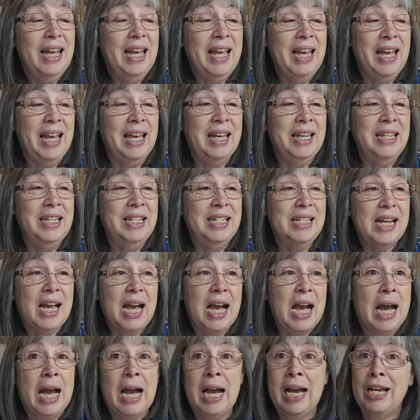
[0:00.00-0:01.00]
And
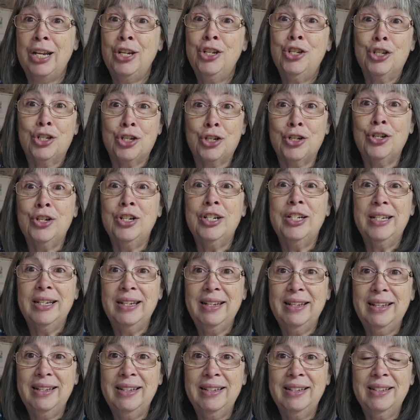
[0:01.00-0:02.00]
I sure
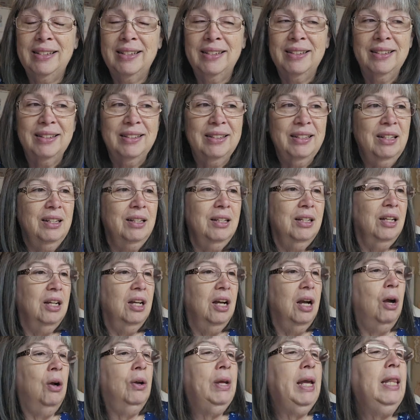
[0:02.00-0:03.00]
did.
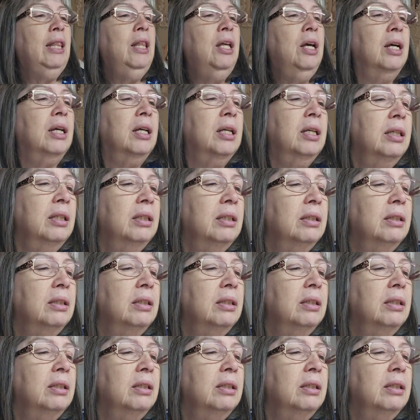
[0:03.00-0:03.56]
Okay, look,